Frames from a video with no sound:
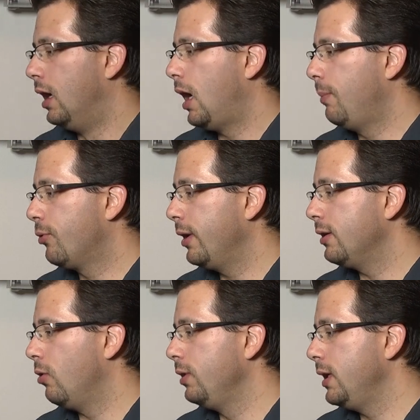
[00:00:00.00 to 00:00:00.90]

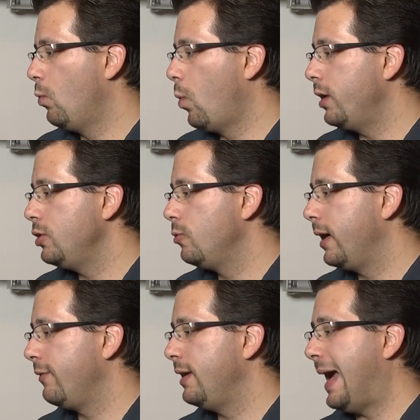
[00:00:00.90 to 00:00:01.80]
Operate only one
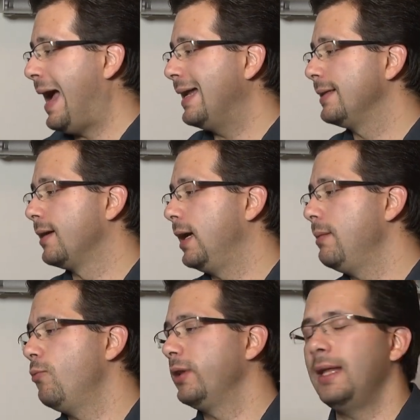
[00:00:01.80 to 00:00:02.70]
UAV at a
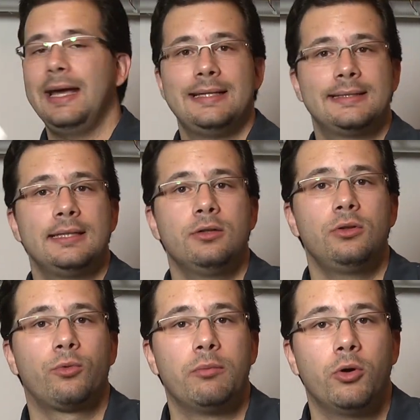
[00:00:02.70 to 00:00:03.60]
time with a
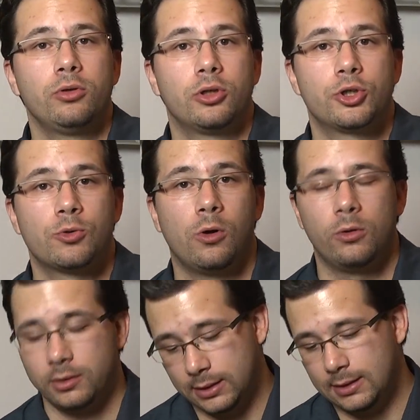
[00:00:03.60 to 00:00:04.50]
single remote
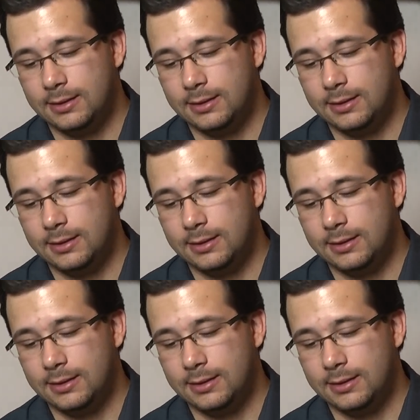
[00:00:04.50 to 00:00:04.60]
control.